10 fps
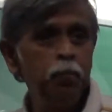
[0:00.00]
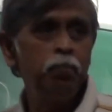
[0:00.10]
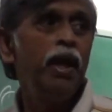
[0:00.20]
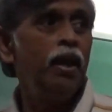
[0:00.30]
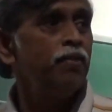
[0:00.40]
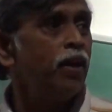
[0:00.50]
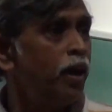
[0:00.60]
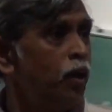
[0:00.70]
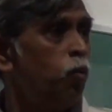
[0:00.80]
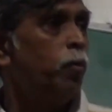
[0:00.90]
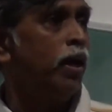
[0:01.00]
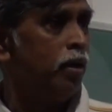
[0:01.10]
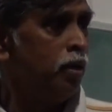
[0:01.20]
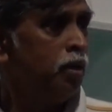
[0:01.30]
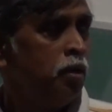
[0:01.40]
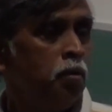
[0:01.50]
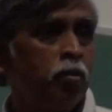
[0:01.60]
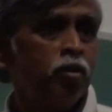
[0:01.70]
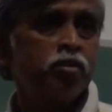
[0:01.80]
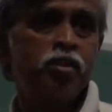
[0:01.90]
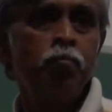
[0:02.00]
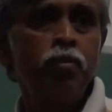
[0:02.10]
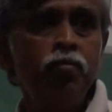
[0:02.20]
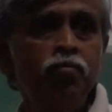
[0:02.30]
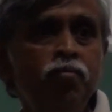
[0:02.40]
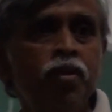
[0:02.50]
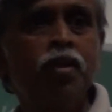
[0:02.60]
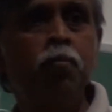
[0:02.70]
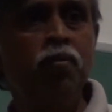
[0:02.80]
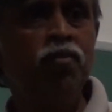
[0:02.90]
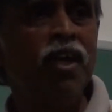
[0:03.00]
nailing that in your mind. Because some couple of